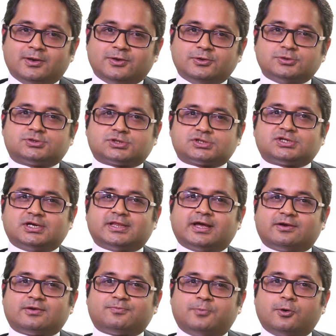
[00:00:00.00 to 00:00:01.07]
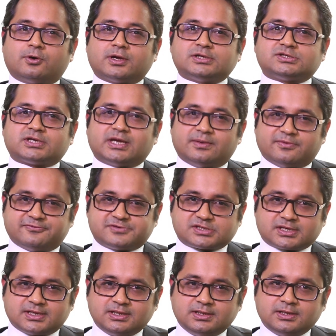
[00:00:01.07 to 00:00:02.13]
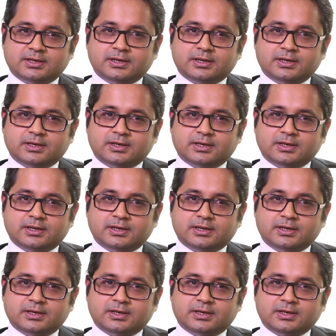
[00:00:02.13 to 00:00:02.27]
used to say that poker is a game of skill.